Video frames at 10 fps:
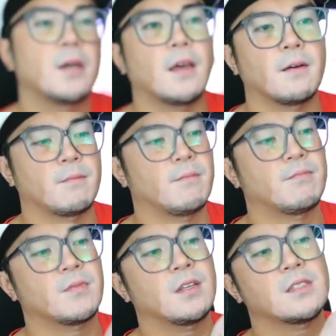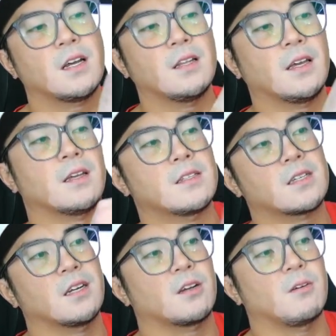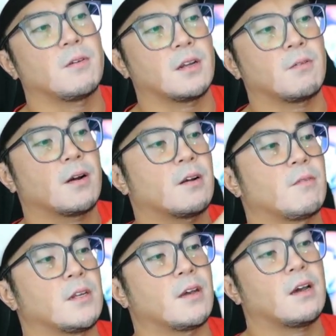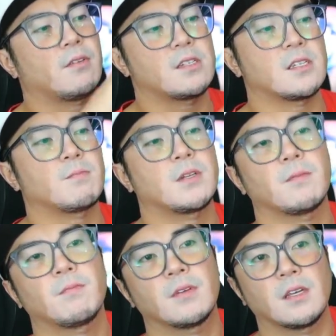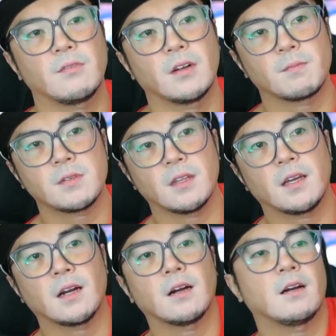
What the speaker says: yeah, it's not like it's gonna go anywhere when you have it zipped up, even up to there.